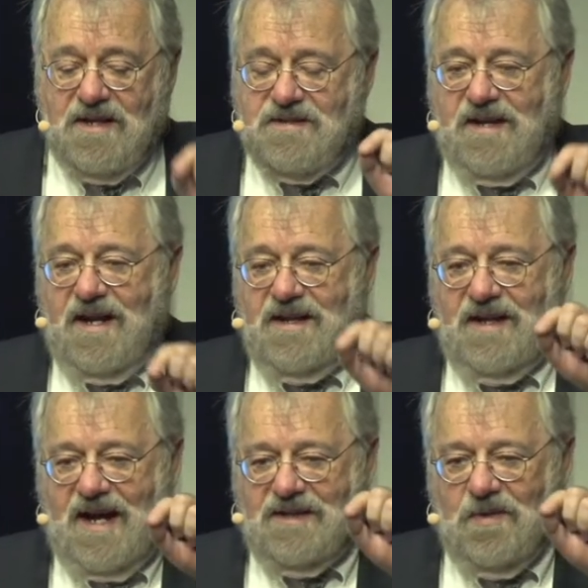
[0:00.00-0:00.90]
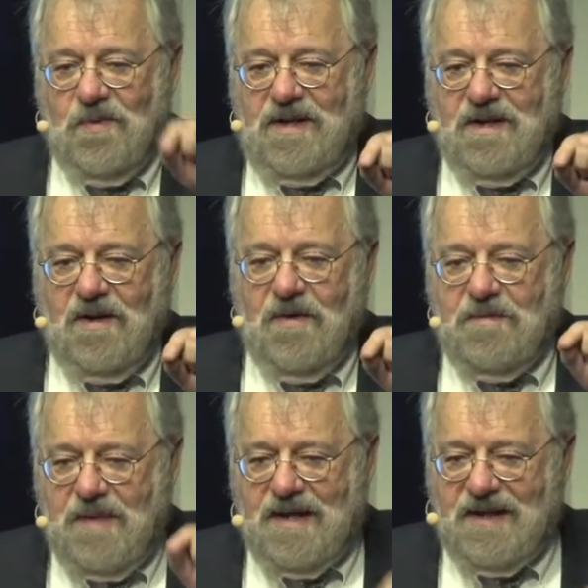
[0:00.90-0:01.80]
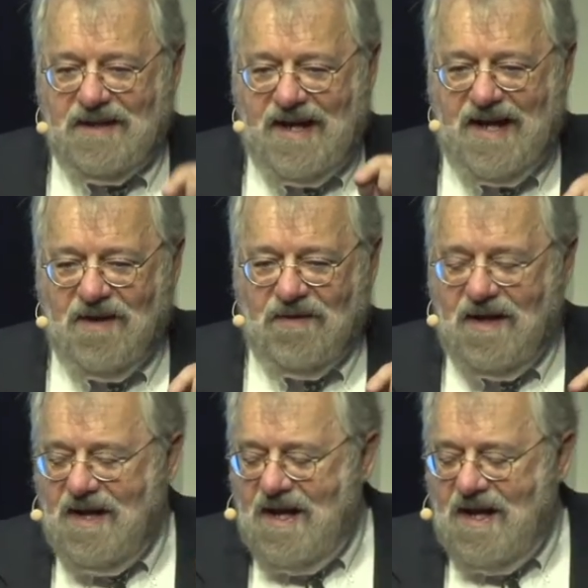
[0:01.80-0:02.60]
standing at the window and bending down.